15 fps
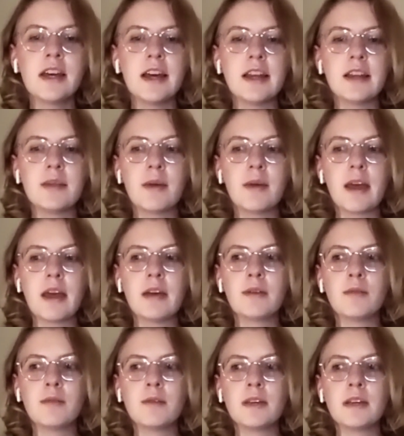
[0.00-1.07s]
and the way
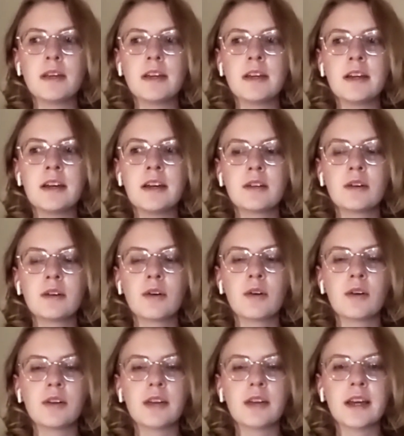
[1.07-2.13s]
we
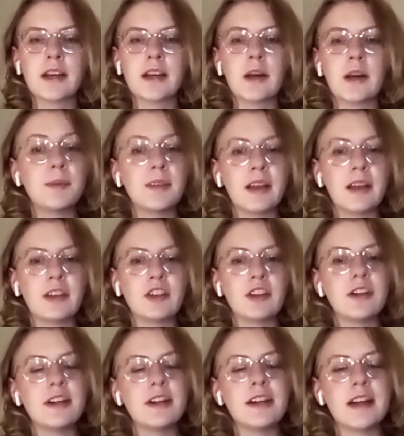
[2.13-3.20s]
correlate
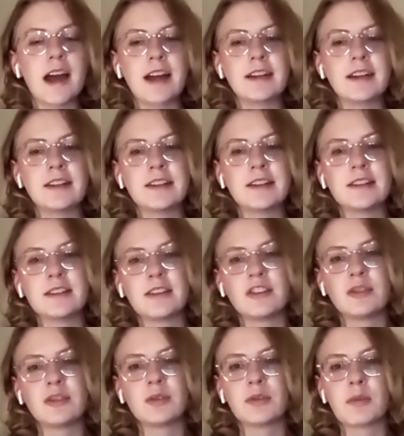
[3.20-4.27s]
obsession and
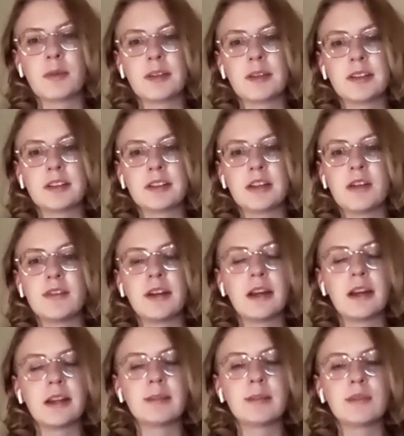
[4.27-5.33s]
idealization with romantic love and
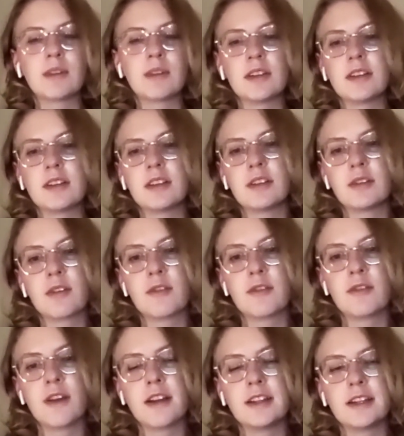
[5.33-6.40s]
how that prevents us from
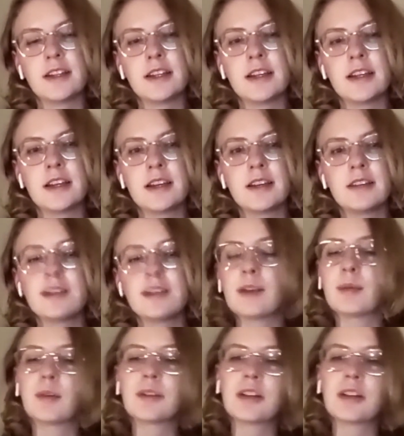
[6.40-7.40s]
finding stable